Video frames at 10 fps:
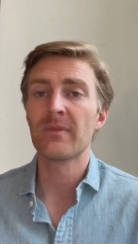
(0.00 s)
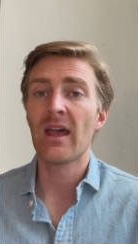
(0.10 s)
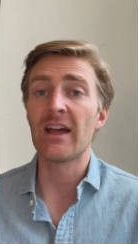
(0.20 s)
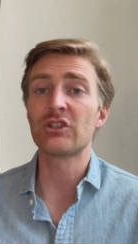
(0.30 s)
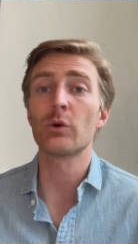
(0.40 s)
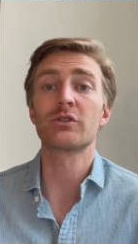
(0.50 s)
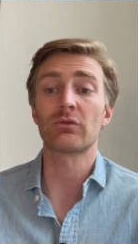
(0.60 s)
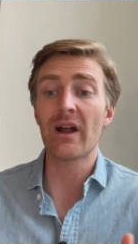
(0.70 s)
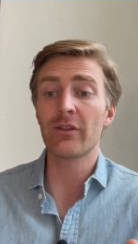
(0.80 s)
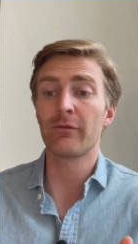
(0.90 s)
And so it was a
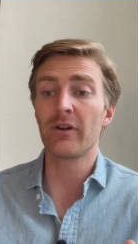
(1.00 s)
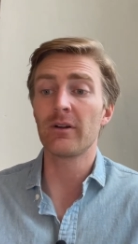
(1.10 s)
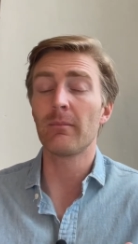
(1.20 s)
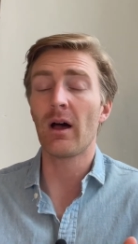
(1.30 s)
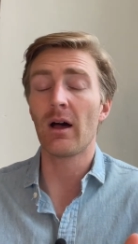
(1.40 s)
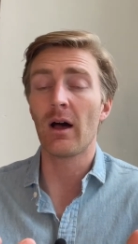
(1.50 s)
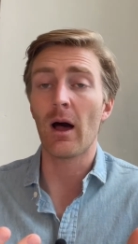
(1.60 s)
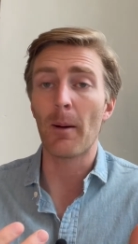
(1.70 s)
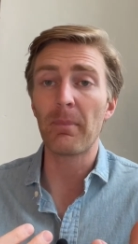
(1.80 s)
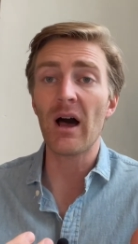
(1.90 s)
rather very uh, uh
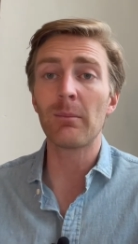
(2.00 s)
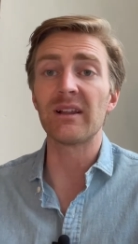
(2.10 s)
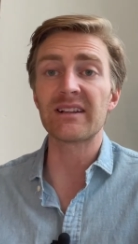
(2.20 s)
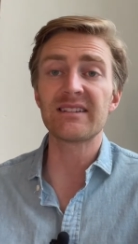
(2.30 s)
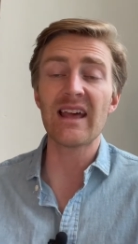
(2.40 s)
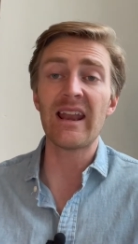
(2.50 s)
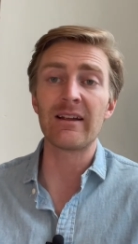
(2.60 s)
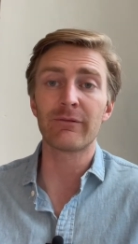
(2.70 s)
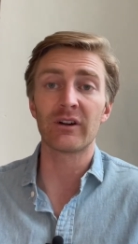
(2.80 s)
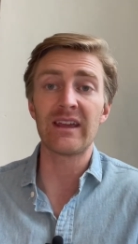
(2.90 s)
a public
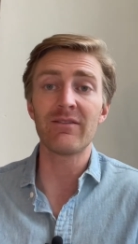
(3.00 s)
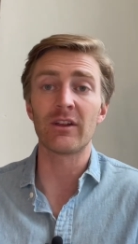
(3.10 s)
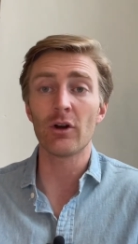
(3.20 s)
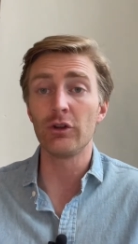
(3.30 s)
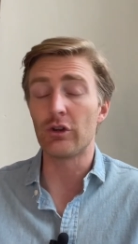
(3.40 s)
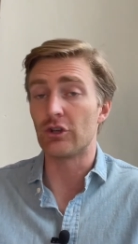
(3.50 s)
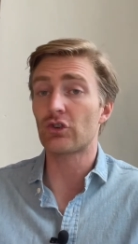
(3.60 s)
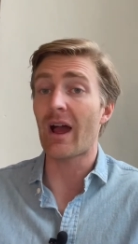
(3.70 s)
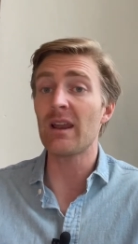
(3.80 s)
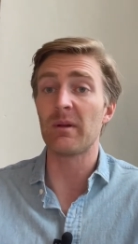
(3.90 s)
setting for giving, though you could
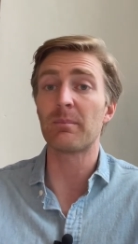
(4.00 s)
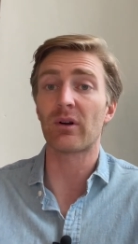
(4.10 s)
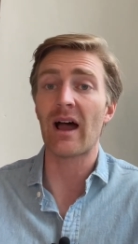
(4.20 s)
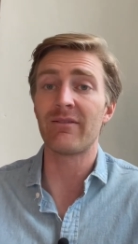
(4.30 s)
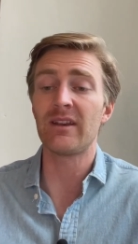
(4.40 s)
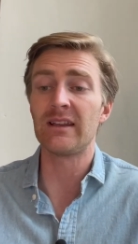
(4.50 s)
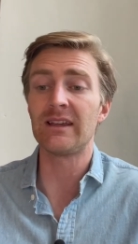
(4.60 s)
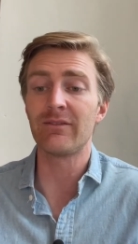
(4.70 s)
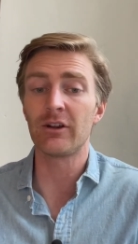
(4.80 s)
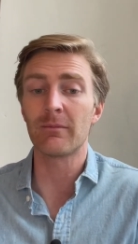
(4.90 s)
try to be private in
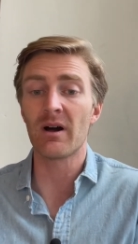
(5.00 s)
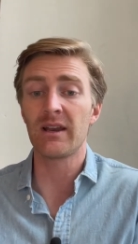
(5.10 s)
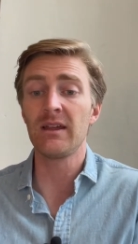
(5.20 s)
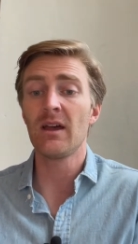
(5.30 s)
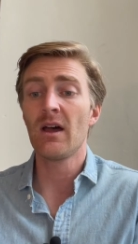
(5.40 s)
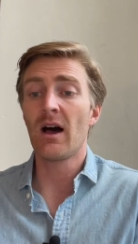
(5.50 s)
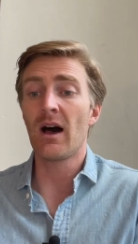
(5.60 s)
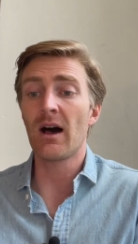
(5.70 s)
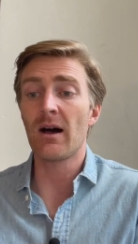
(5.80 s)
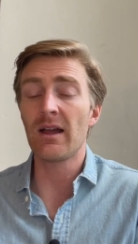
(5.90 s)
giving your money.
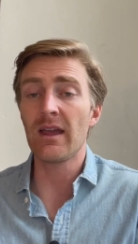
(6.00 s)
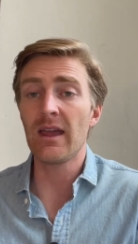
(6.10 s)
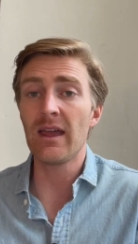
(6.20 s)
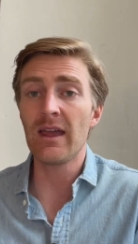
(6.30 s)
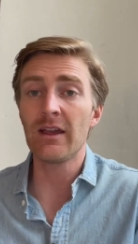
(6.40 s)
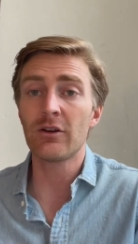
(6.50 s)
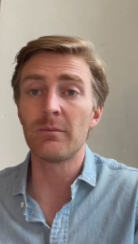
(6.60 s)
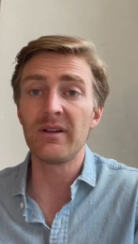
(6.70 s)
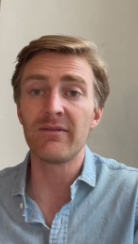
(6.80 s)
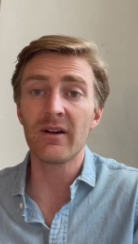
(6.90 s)
Uh, it could
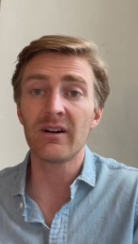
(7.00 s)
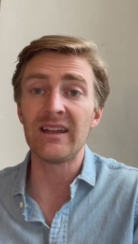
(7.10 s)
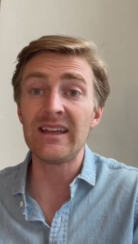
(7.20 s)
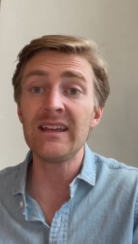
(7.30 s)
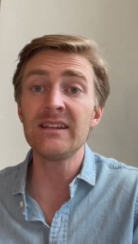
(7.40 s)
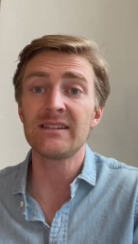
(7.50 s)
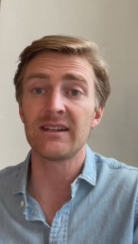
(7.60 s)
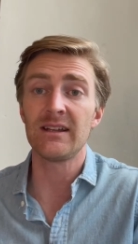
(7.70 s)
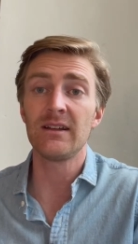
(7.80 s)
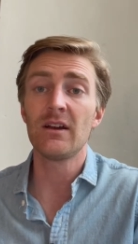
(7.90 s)
be very
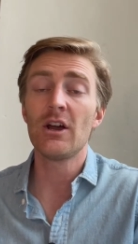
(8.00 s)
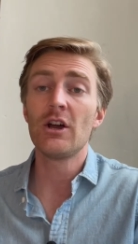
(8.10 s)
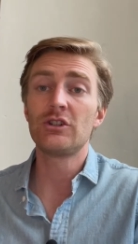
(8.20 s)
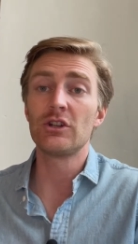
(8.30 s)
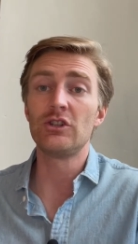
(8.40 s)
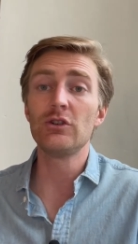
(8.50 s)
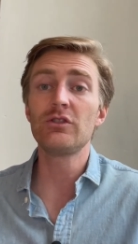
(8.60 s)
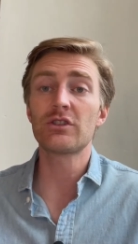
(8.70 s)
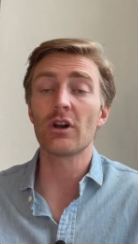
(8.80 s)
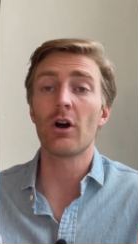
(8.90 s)
easy to do
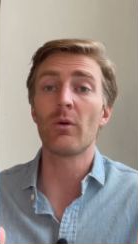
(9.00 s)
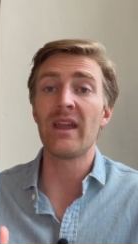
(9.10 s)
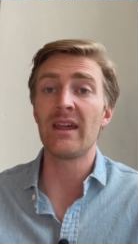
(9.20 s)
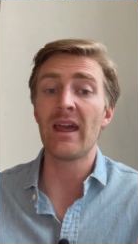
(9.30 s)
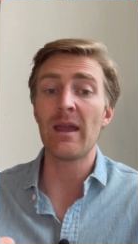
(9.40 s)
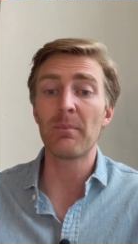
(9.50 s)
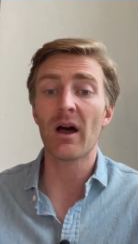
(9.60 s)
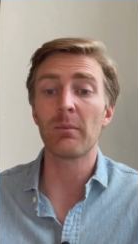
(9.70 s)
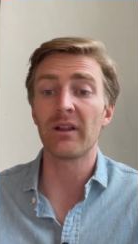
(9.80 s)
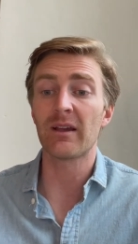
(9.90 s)
so in a
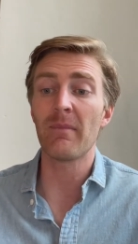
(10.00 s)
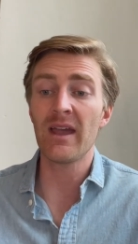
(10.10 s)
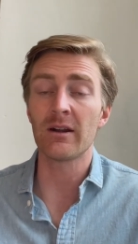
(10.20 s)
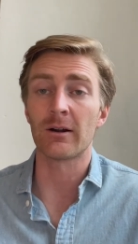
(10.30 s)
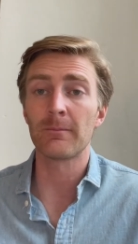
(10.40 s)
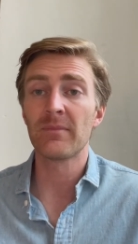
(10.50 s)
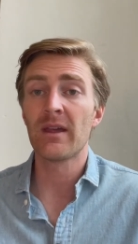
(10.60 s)
public manner.